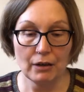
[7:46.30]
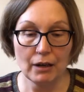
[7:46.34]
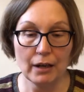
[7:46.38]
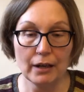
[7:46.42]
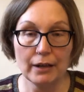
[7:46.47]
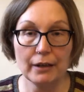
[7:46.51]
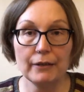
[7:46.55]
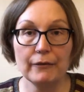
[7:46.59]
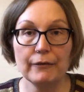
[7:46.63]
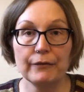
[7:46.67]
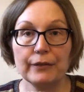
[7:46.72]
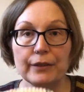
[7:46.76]

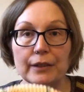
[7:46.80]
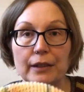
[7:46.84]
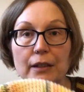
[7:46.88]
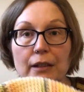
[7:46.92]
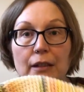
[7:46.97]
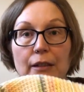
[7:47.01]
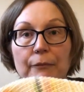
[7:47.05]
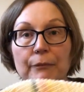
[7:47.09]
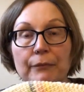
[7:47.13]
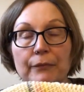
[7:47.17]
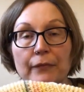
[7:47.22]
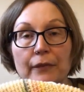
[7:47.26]

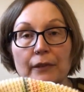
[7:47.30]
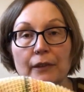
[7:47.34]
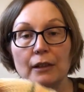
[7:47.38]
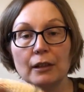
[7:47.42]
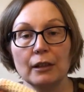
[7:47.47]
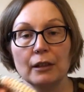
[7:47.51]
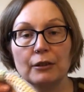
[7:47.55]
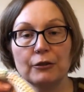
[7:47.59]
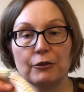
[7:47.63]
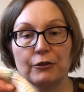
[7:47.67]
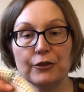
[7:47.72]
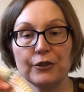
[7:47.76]
I've
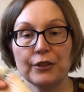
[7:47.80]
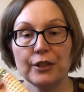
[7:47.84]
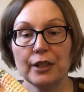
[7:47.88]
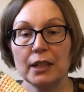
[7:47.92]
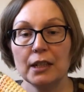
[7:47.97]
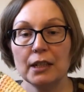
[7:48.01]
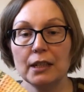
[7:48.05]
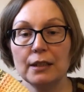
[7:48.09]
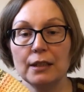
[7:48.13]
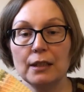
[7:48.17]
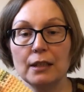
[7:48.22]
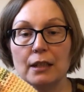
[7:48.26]

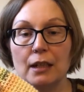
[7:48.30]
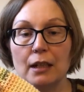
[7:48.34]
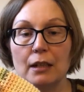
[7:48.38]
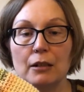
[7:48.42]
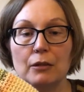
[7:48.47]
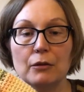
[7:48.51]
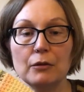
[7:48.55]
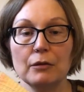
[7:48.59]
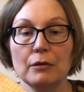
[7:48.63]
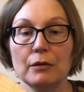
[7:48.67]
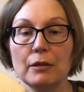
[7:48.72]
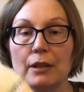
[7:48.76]
crocheted
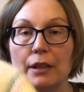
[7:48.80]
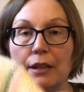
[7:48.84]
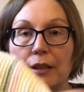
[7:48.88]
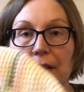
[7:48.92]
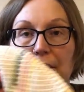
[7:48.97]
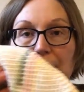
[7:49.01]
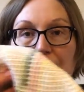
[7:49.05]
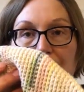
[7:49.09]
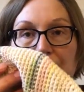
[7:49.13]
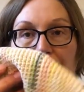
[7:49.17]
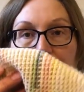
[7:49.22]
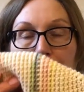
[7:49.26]
now
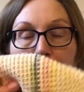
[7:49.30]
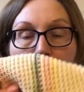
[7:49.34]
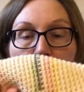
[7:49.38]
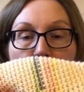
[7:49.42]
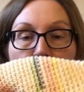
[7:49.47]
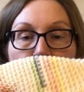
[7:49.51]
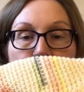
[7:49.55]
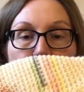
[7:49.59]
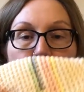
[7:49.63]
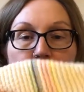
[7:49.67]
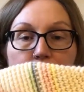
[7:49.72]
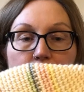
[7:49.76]
this
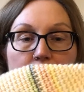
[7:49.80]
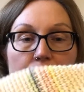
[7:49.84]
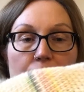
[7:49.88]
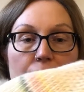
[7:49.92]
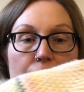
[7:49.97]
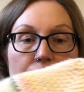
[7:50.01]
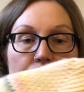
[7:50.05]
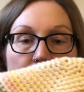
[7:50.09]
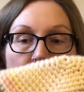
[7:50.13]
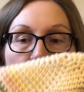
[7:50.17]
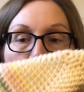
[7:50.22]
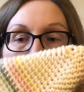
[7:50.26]
much of
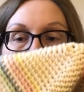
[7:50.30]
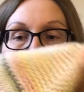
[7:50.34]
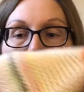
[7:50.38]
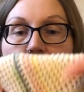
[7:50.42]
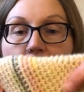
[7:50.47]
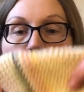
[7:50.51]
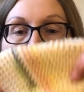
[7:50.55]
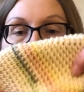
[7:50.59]
the hat.